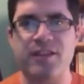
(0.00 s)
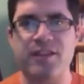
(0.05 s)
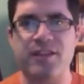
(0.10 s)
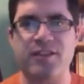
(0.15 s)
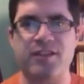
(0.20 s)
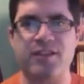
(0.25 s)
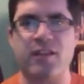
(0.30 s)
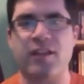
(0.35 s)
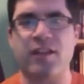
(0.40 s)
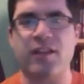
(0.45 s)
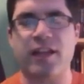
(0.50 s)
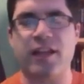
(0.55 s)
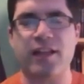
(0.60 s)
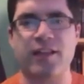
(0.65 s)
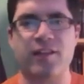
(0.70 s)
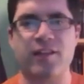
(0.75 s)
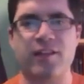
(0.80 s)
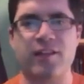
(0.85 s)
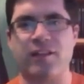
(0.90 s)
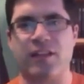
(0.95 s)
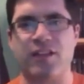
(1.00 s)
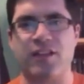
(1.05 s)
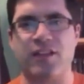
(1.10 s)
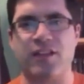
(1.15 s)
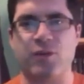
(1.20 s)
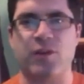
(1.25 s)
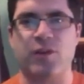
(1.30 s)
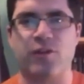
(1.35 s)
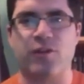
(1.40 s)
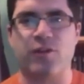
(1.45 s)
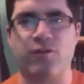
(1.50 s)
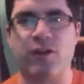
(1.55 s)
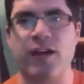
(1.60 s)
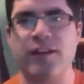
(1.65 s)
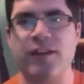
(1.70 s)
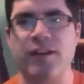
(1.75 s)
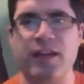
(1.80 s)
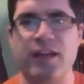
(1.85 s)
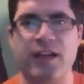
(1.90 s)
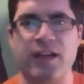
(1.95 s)
It's unlikely that he's going to
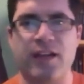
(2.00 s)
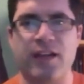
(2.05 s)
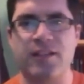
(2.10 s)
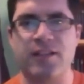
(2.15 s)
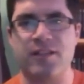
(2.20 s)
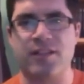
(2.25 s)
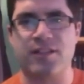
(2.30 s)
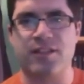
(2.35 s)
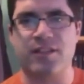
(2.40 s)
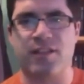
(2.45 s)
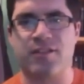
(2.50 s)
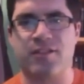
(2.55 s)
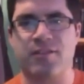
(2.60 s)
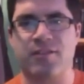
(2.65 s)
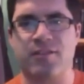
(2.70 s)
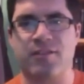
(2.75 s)
find that kind of success.